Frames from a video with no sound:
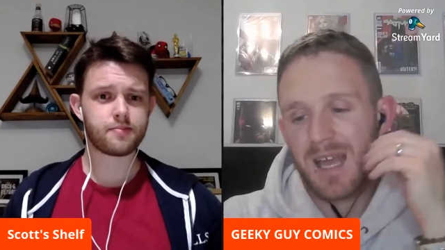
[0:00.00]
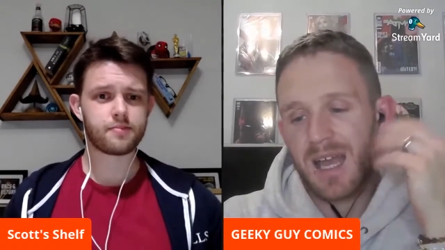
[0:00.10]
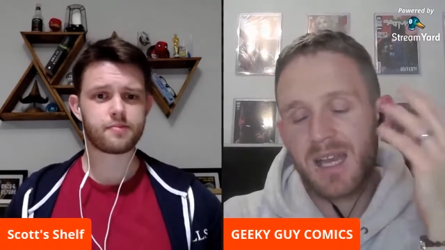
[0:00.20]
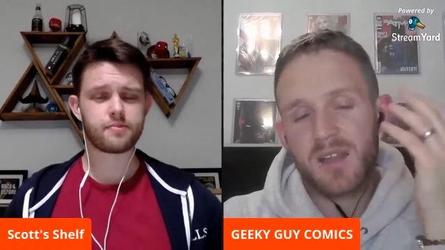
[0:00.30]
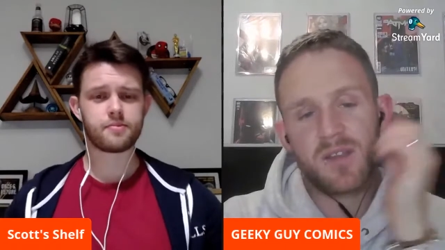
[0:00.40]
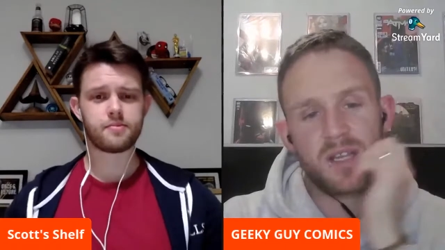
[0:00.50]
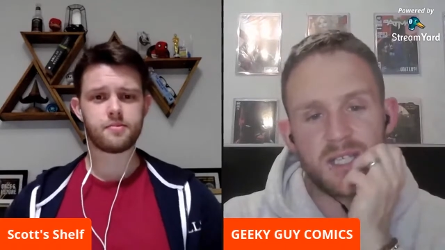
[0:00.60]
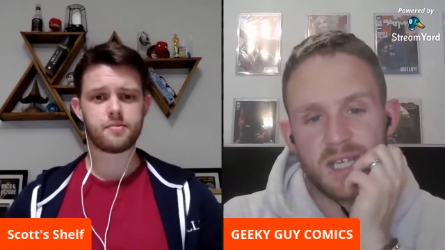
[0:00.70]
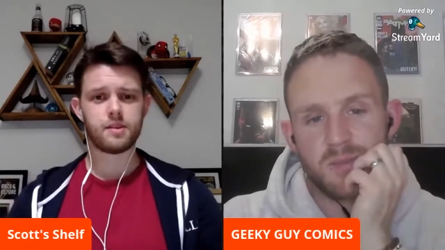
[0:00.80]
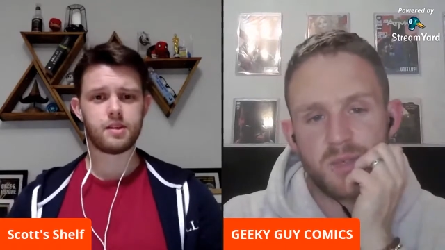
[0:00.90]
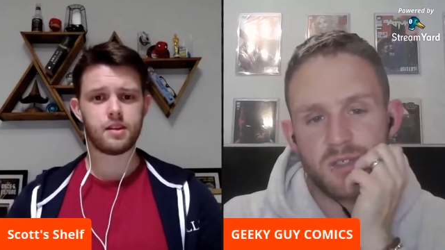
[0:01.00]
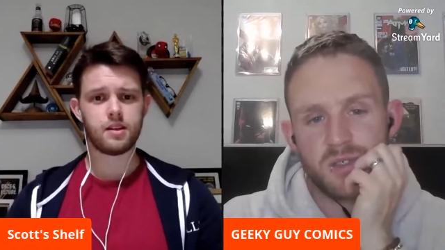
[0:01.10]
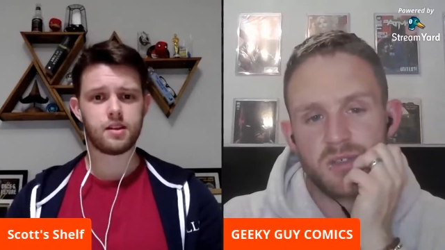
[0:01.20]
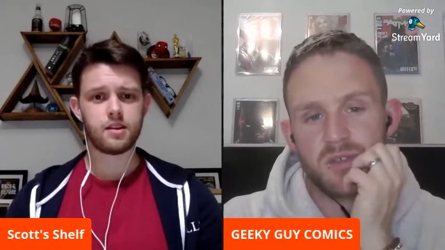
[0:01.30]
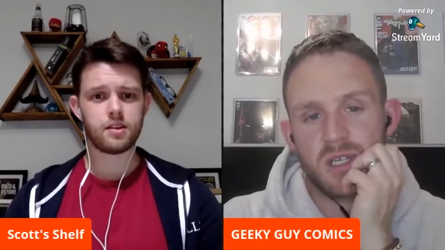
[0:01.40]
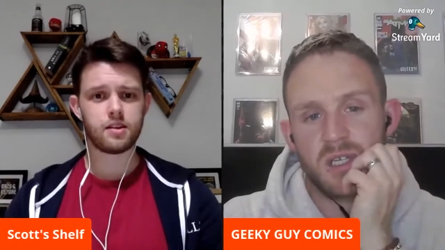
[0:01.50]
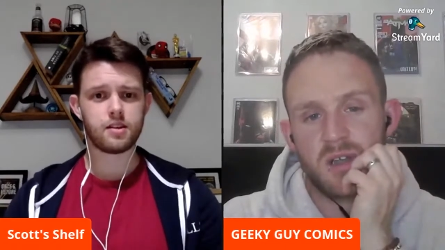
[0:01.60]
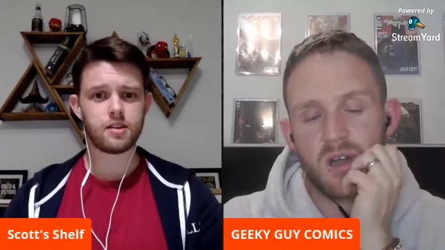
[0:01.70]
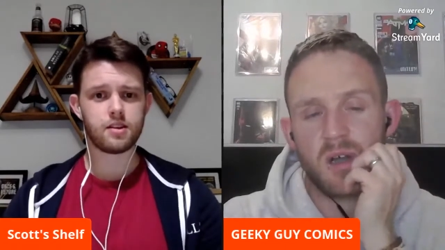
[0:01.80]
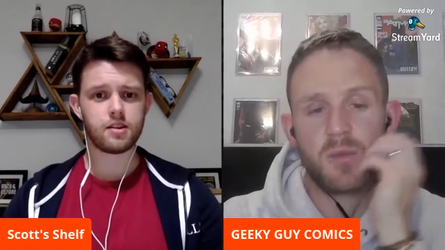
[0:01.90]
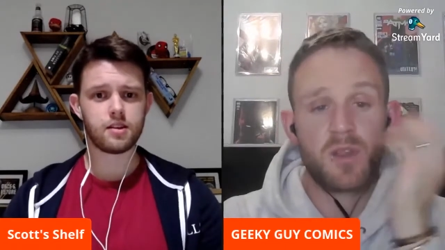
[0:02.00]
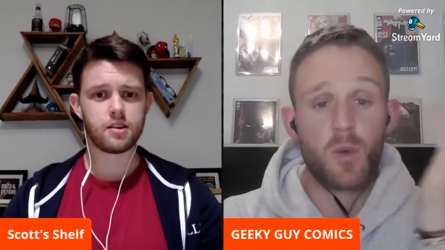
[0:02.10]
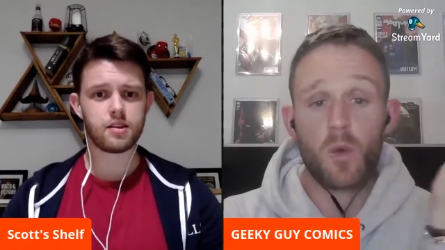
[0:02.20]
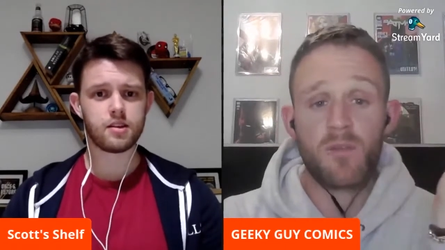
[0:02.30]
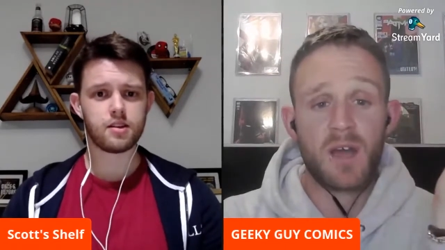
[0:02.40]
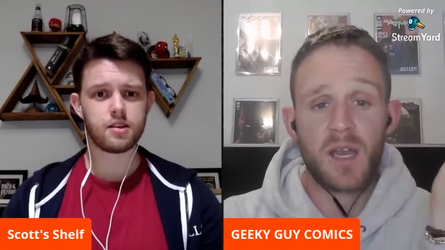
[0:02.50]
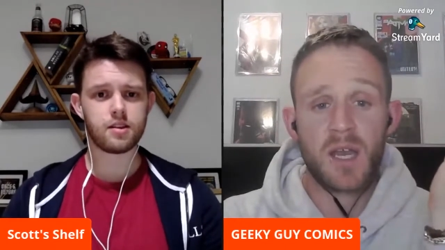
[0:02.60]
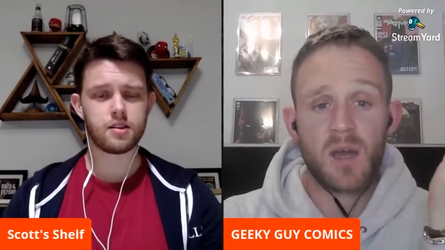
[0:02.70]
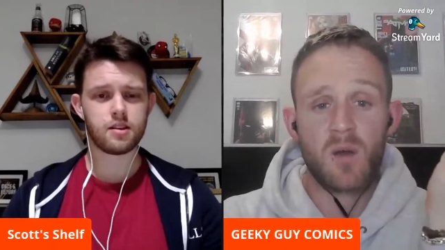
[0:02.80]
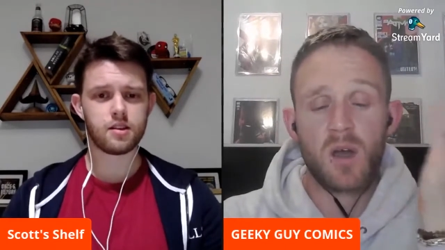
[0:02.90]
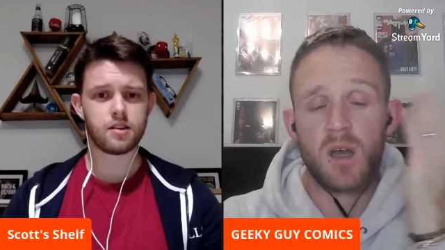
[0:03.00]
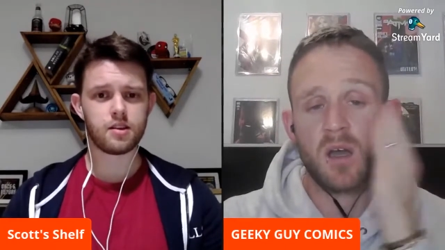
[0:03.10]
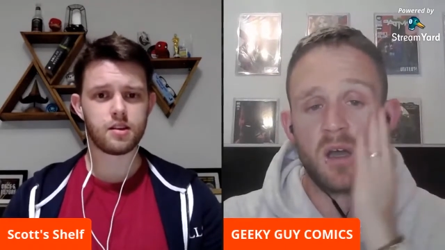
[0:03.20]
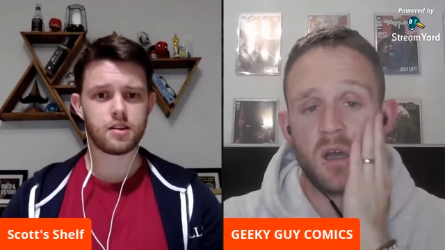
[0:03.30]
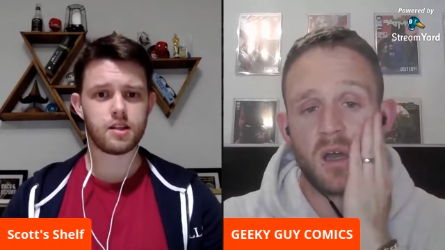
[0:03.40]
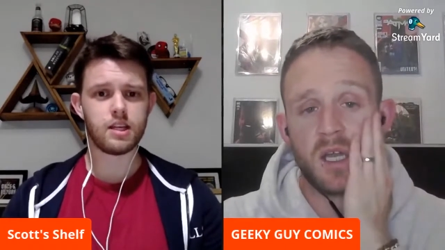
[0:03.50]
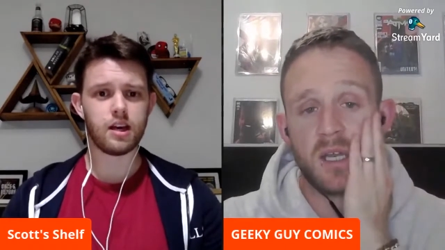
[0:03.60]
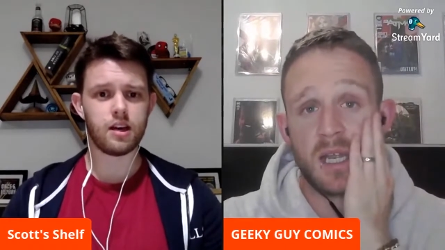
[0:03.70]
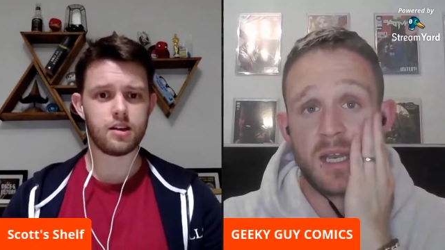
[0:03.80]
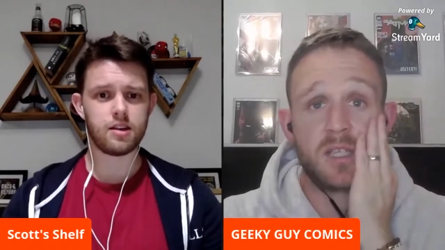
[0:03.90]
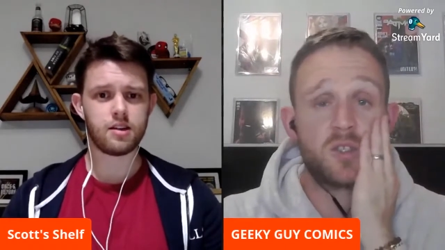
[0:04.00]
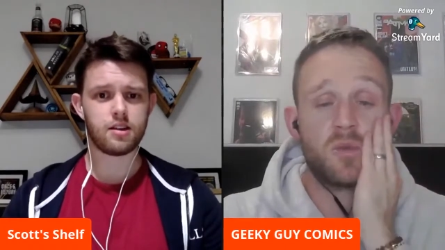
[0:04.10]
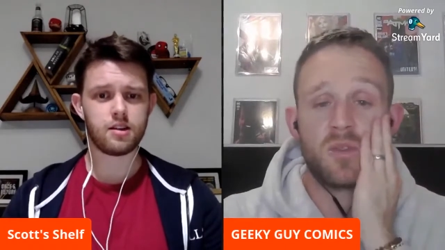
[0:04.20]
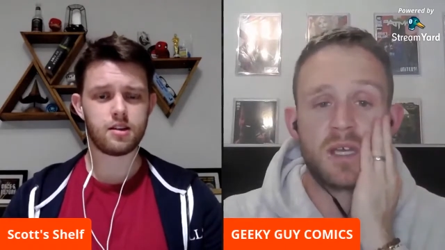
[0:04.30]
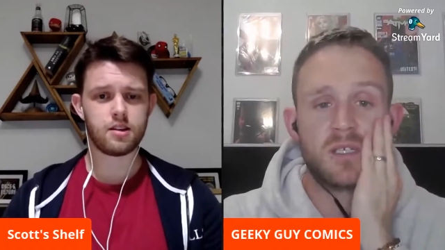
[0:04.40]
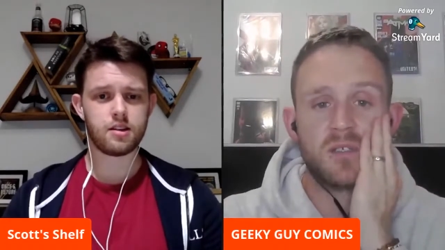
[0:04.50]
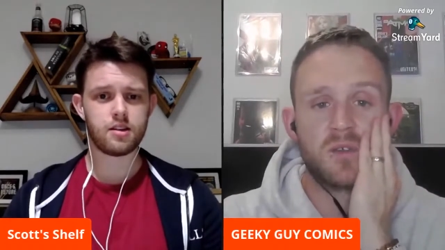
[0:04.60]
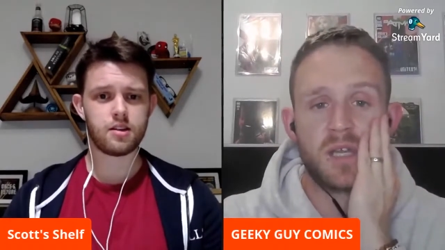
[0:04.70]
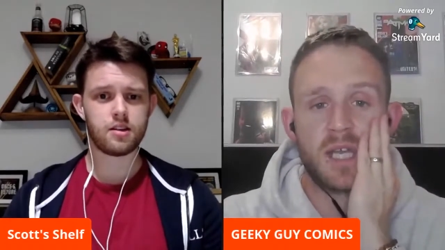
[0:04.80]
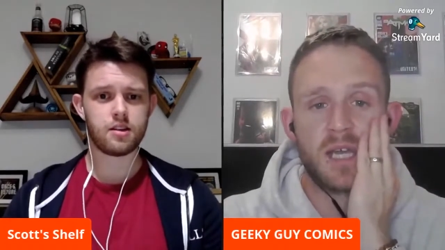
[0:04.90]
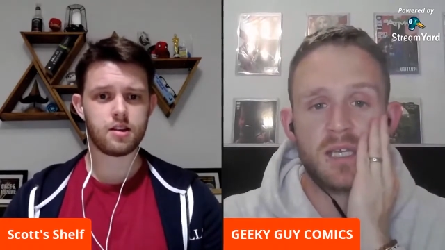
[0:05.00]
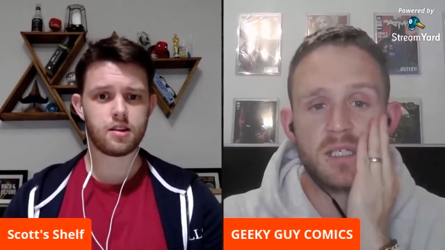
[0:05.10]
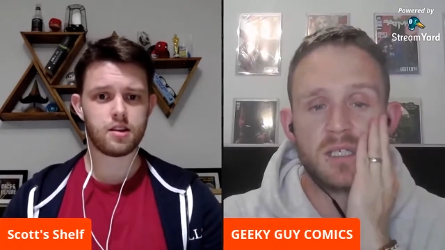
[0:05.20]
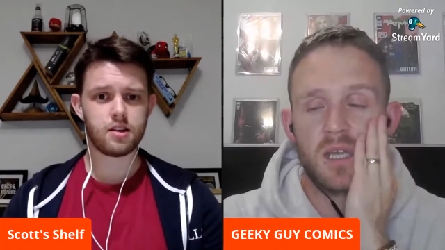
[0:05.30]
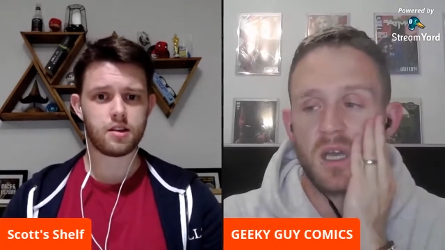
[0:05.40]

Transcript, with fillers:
Speaker 1: anything that takes my interest, really. Like I'm a Thor fan now. Uh, yeah. I, that's all thanks to Donny Cates.